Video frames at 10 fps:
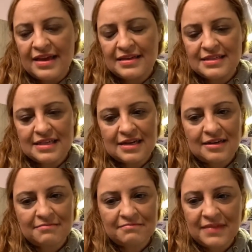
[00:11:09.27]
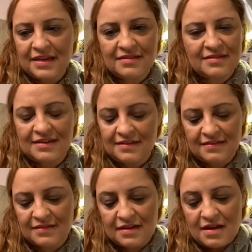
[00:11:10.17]
And it's
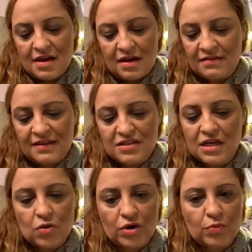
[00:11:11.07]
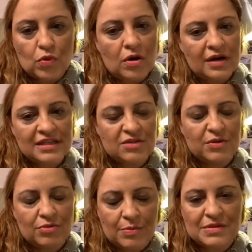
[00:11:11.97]
just such an incredible honor to
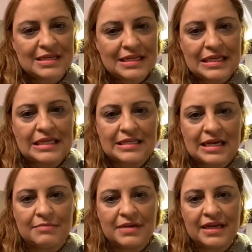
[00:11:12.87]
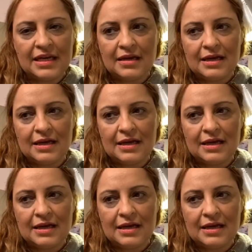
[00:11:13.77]
be representing his company.